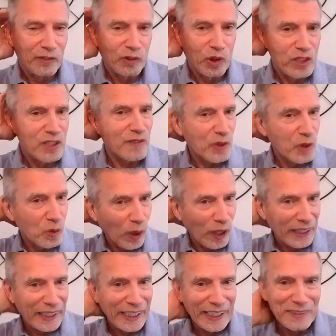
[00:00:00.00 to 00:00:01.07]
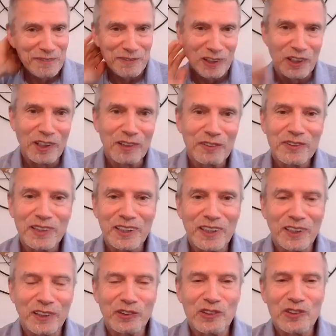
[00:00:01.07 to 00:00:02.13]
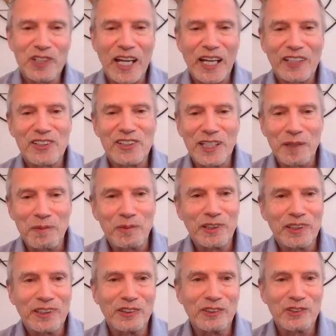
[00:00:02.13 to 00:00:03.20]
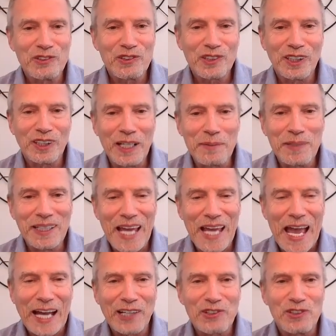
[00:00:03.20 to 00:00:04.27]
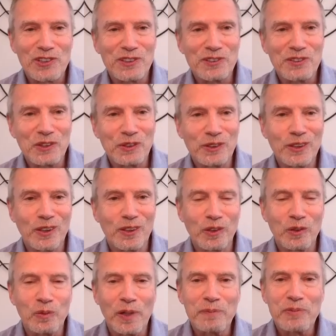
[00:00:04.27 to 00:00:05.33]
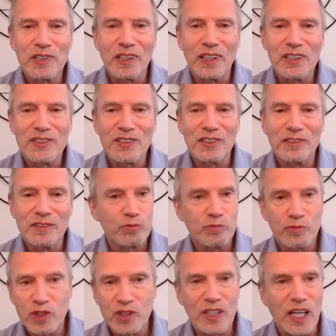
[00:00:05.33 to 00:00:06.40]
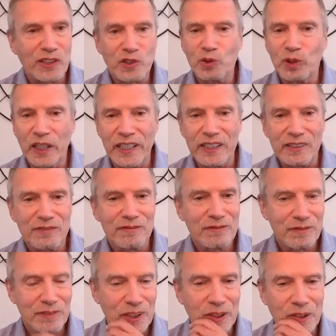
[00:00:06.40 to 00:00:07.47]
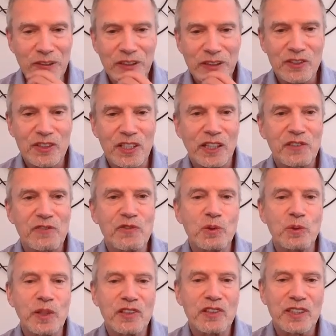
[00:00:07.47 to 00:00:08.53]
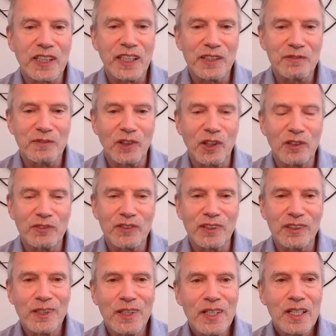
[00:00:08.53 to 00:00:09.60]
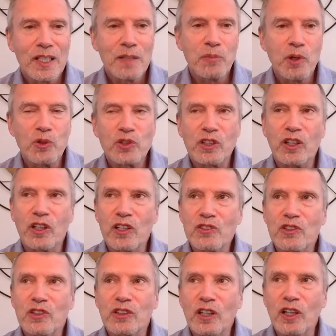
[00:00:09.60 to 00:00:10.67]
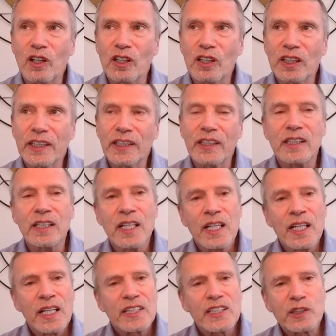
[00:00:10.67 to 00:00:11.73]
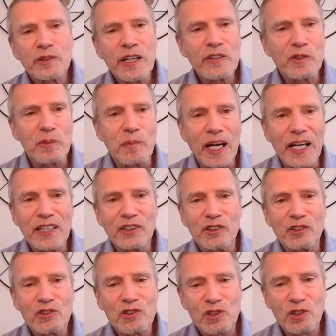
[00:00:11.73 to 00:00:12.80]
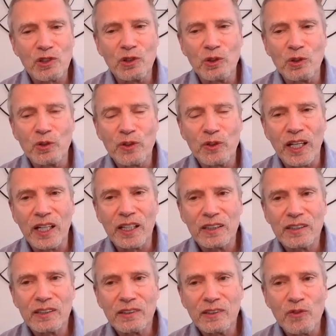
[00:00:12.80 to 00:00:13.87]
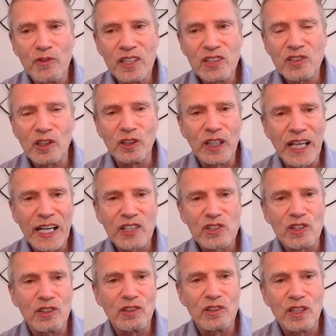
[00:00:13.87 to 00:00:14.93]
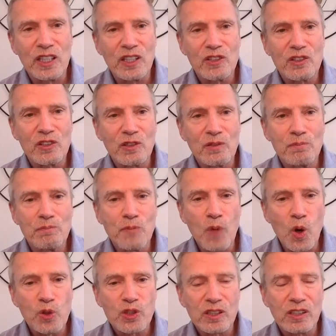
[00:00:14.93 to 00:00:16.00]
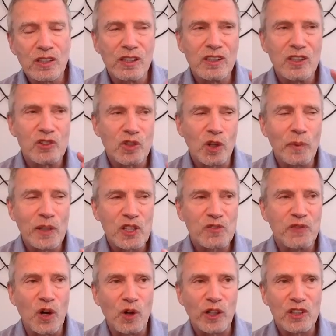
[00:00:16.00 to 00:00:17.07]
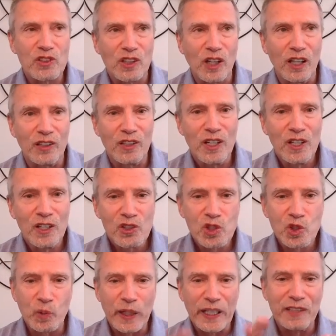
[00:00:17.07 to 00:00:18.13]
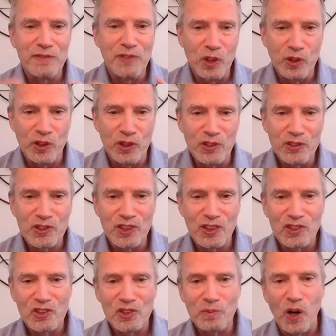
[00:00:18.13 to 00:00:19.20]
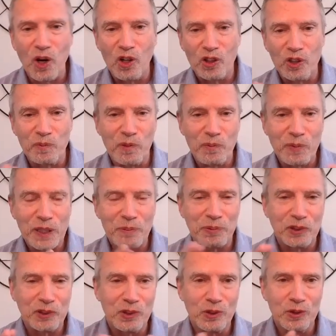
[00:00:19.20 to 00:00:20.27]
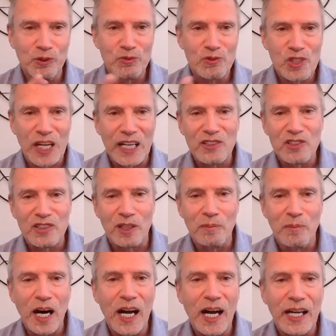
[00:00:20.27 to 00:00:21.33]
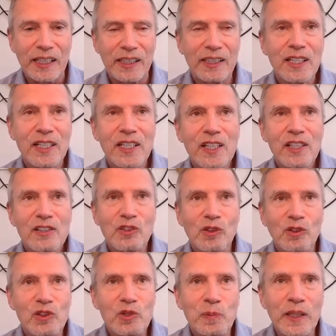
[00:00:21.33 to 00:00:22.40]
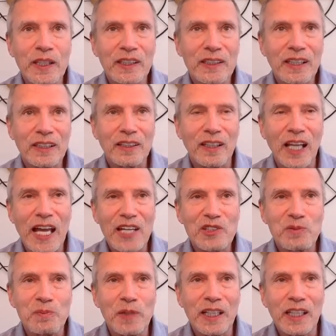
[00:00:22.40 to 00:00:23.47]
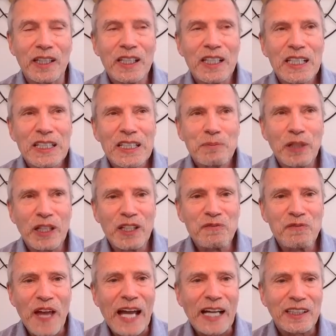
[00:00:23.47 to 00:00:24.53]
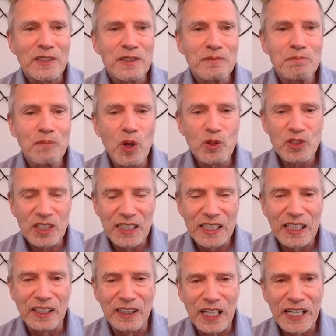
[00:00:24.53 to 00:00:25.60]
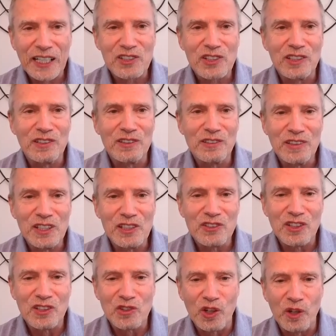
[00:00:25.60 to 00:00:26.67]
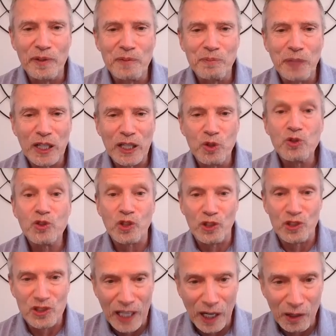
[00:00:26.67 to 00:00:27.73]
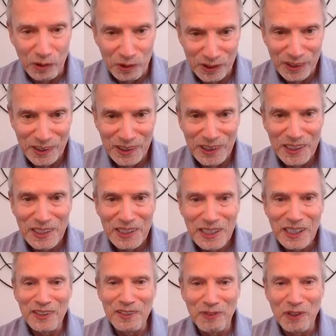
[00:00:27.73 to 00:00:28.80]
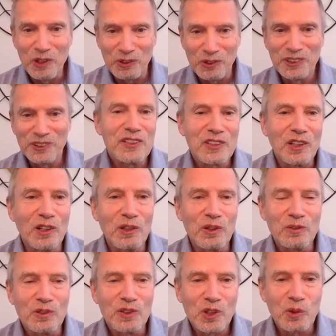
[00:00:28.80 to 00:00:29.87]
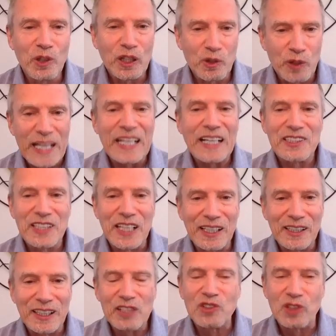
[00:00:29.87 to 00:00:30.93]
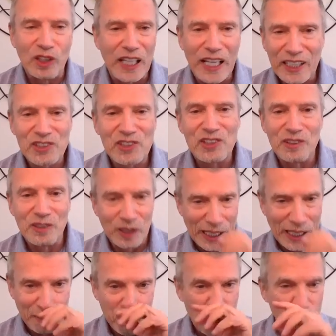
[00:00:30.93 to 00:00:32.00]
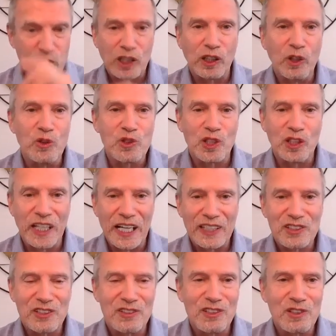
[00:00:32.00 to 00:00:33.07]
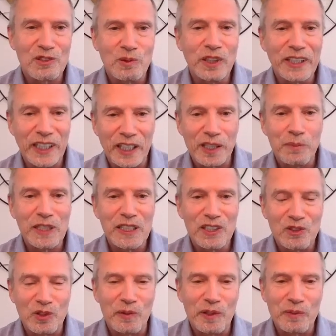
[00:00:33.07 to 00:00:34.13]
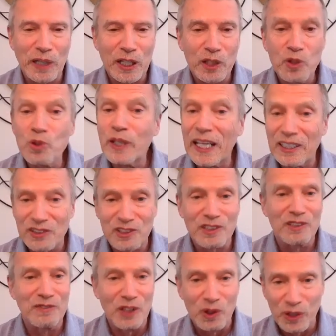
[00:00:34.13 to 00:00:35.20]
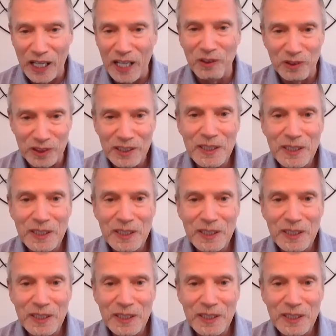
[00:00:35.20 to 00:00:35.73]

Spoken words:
of course, if you want to get involved, Elders Action Network, Elders Climate Action, you can go to the websites, and it's not too late, in these next few weeks to get involved in postcards or calling. And it's a great reminder too, that this election is there's so much focus on swing voters, this small group of people who change their mind, so to speak, at the last minute. But in fact, mostly the election is determined by who turns out the vote. So to a great extent, this election, like most close elections, is really going to be determined by who gets the vote out.